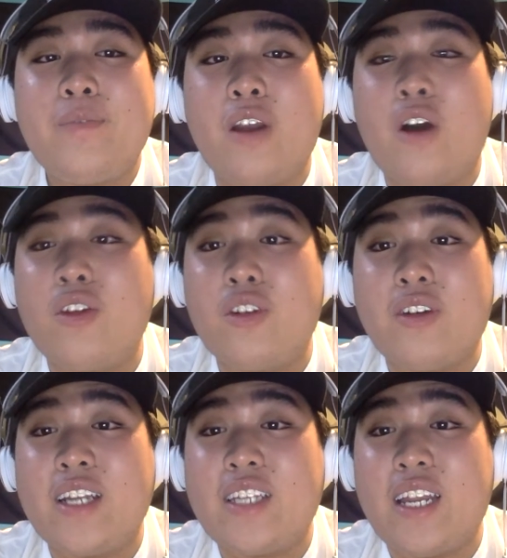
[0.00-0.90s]
although,
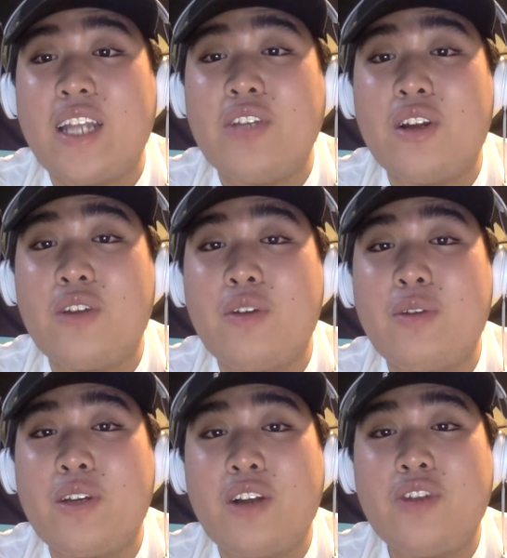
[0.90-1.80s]
like I said, I do not agree with the
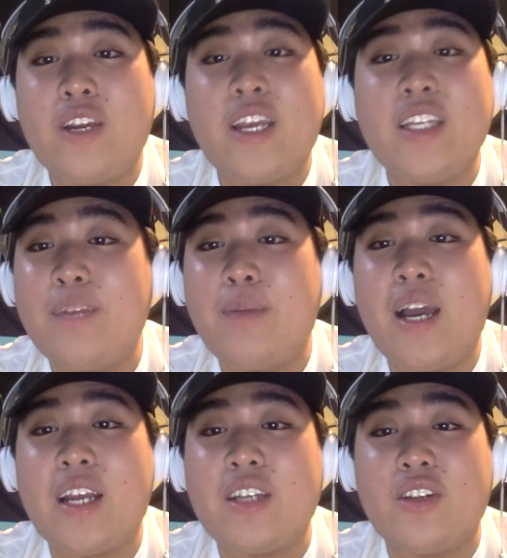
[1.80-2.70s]
contract, his
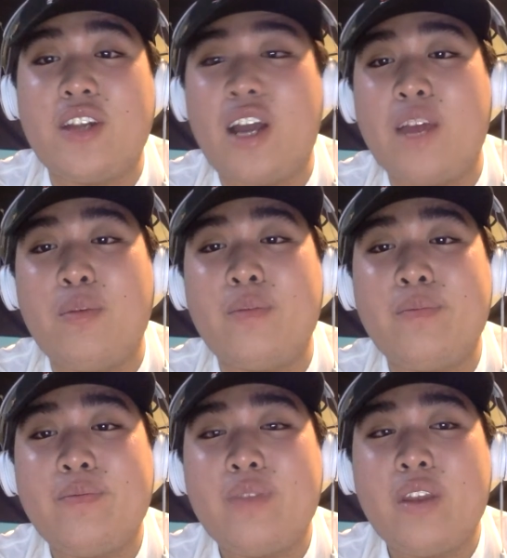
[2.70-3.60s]
impact is undeniable.
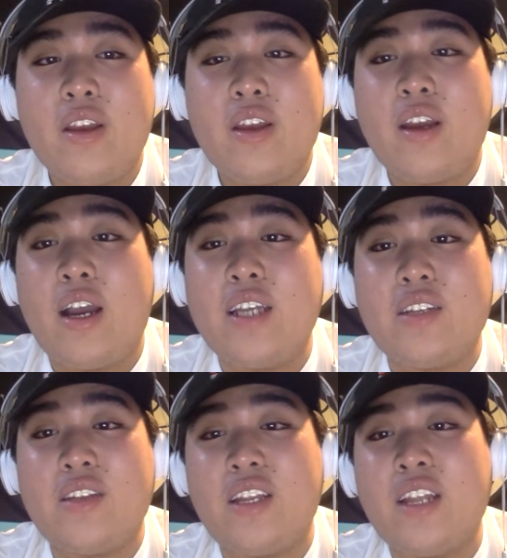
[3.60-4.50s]
I
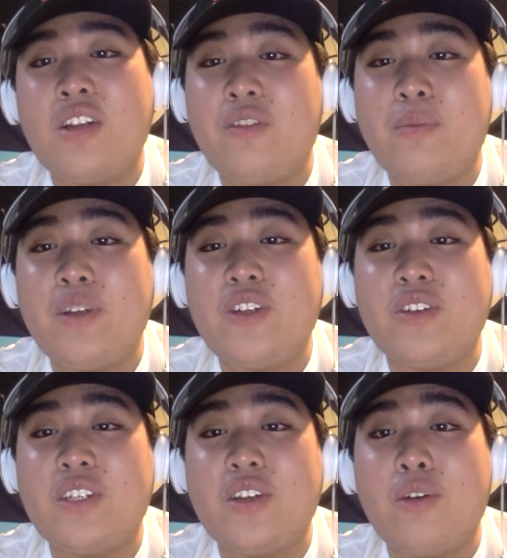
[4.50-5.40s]
still think that Donovan Mitchell is
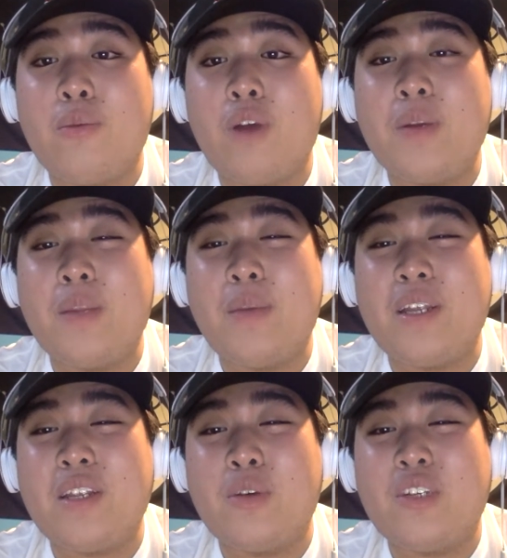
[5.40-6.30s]
still probably
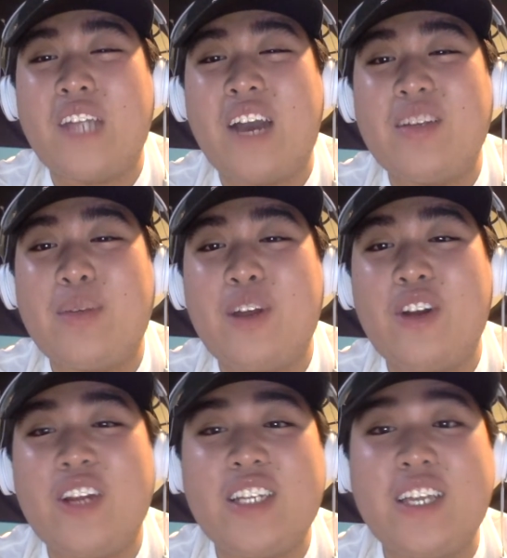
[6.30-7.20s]
the most talented player on
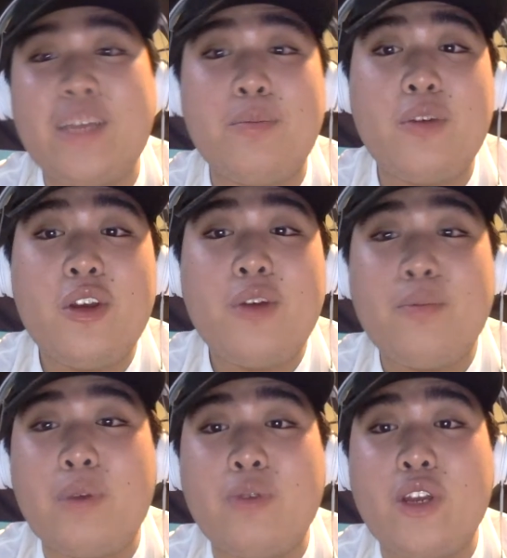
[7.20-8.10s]
that team,
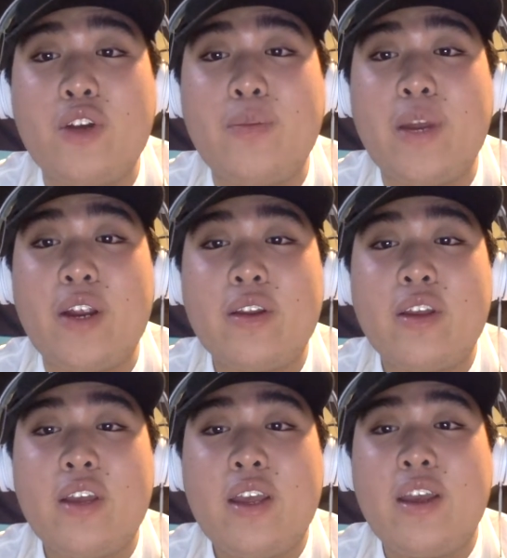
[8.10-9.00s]
but Rudy Gobert
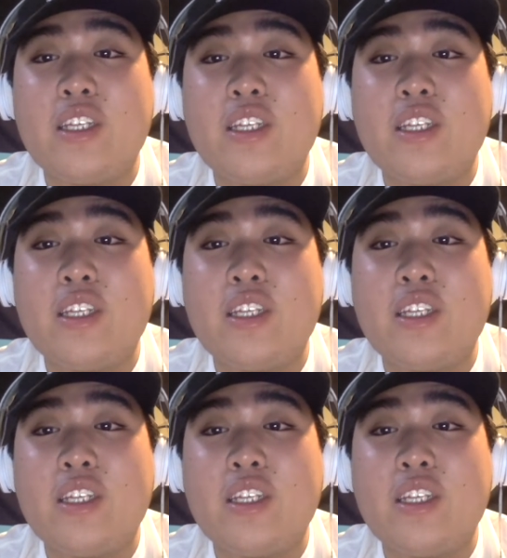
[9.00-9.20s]
is the